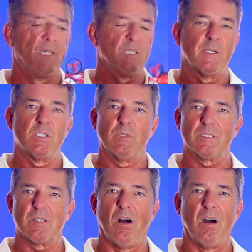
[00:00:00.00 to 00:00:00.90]
especially when
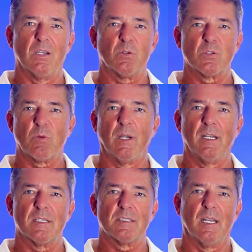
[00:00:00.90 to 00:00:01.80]
it's hot or it's raining
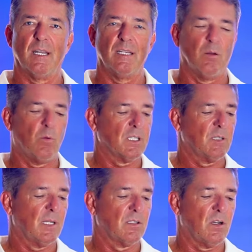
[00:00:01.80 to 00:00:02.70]
outside and I want to
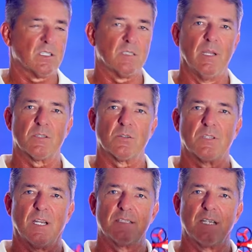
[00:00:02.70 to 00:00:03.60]
give my dog some
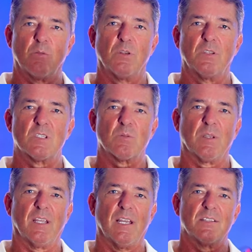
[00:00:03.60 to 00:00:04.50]
exercise. I run this
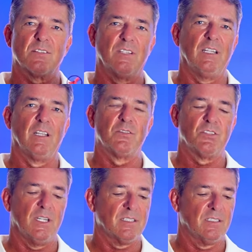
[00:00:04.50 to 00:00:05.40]
around the house and they love
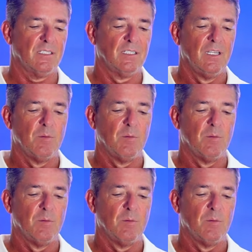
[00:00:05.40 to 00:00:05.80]
chasing it.